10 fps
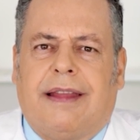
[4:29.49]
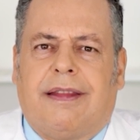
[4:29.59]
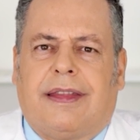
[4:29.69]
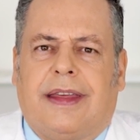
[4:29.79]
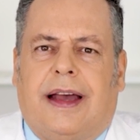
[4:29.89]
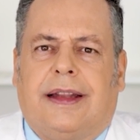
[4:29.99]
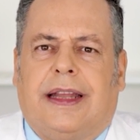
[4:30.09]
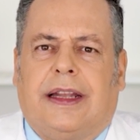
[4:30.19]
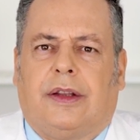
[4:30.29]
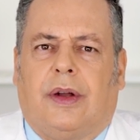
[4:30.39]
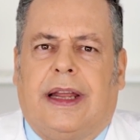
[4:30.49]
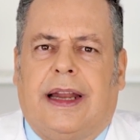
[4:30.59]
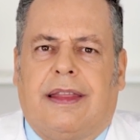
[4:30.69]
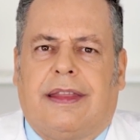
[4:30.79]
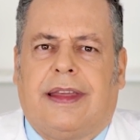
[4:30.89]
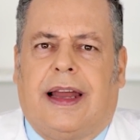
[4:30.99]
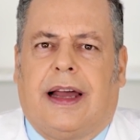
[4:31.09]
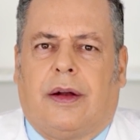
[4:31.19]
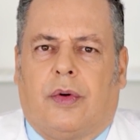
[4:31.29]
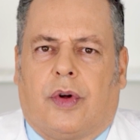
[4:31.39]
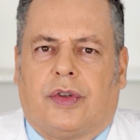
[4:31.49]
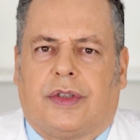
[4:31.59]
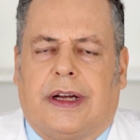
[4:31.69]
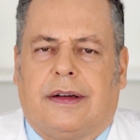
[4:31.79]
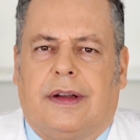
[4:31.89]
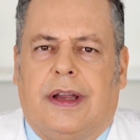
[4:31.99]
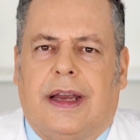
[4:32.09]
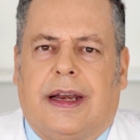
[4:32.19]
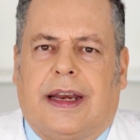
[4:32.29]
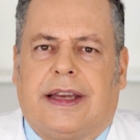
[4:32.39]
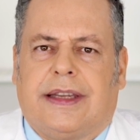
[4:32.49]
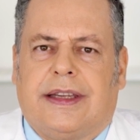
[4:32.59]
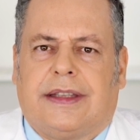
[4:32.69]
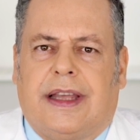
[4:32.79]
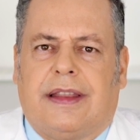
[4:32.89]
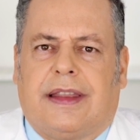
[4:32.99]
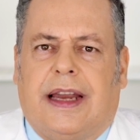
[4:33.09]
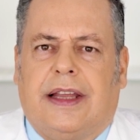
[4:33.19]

affecting a considerable percentage of the population.